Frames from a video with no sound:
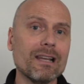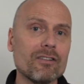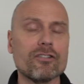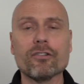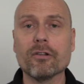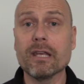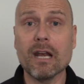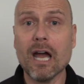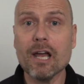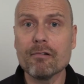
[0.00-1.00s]
It's just looking at a
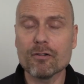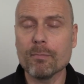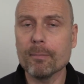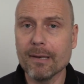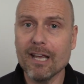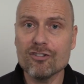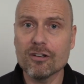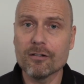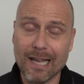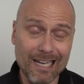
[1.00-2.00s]
high-risk population
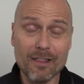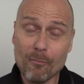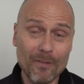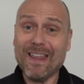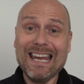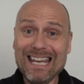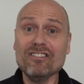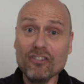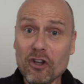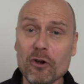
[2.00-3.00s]
and telling them what they need
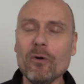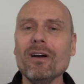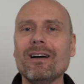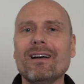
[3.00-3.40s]
to do